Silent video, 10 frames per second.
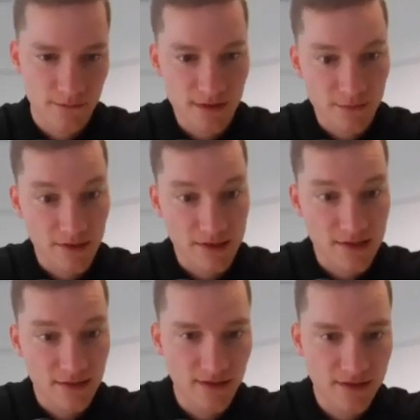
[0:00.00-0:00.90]

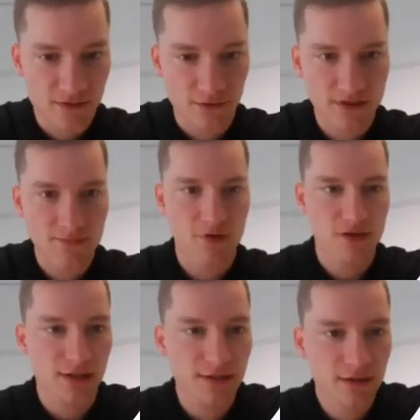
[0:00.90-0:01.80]
needed this on this
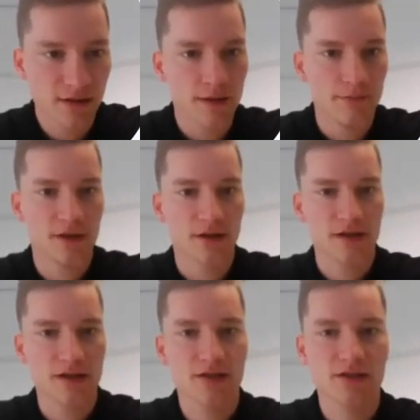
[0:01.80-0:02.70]
project
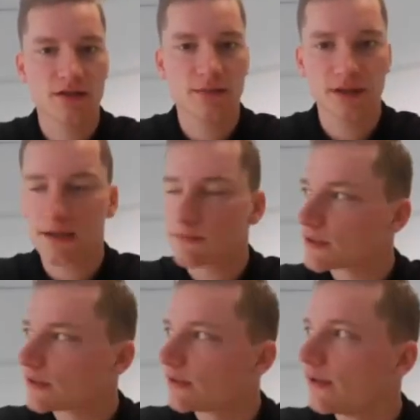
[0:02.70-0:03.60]
because sometimes
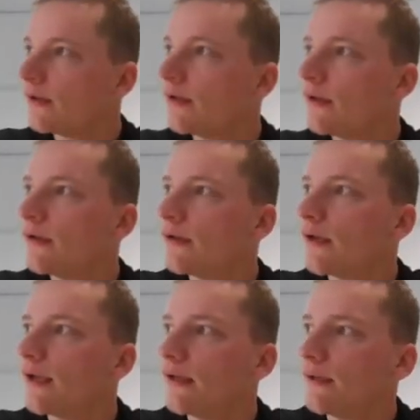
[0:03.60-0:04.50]

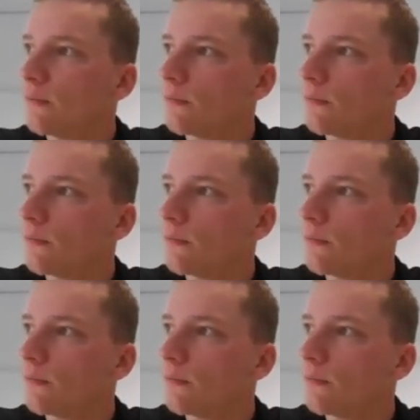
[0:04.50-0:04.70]
in